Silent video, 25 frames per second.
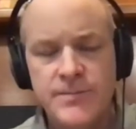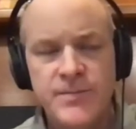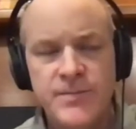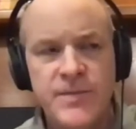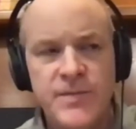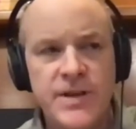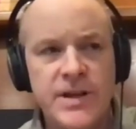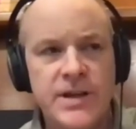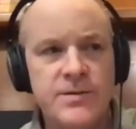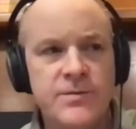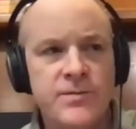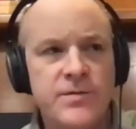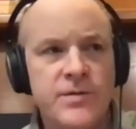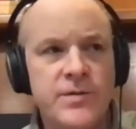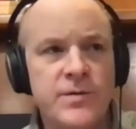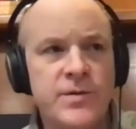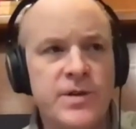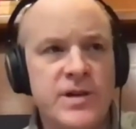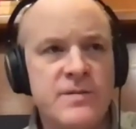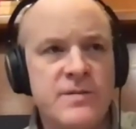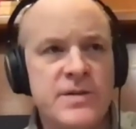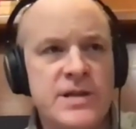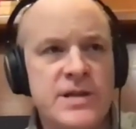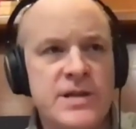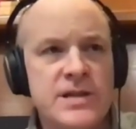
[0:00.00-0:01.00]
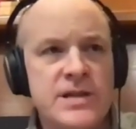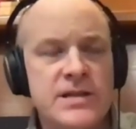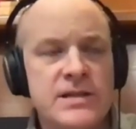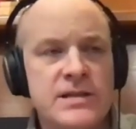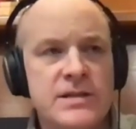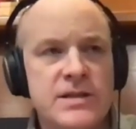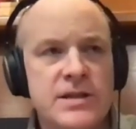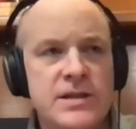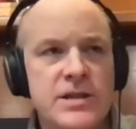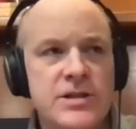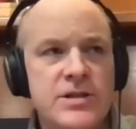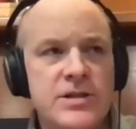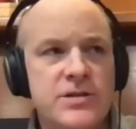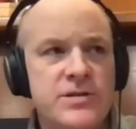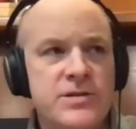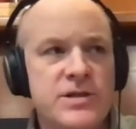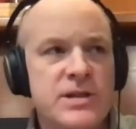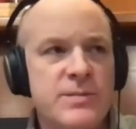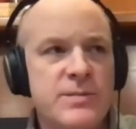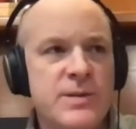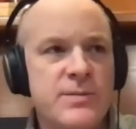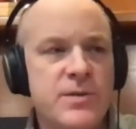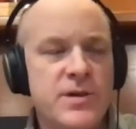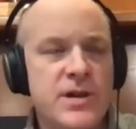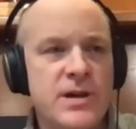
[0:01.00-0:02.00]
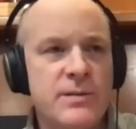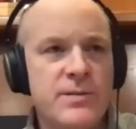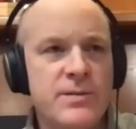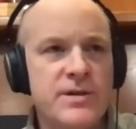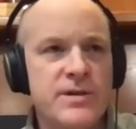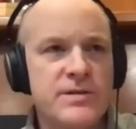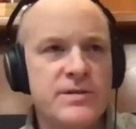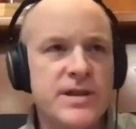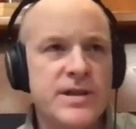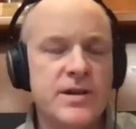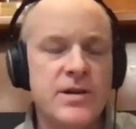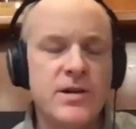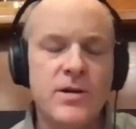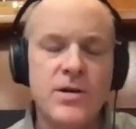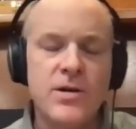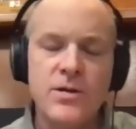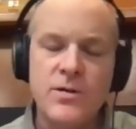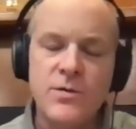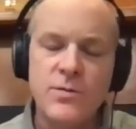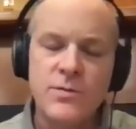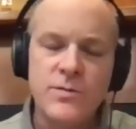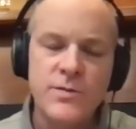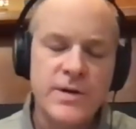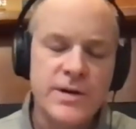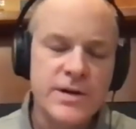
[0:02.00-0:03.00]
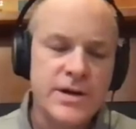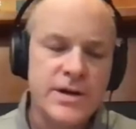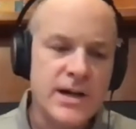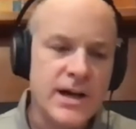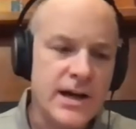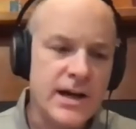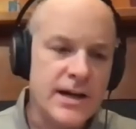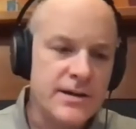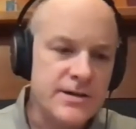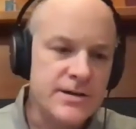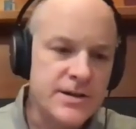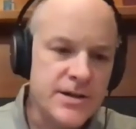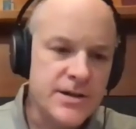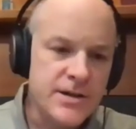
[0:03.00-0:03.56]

And what I mean is you see people come in and it's like, oh my God,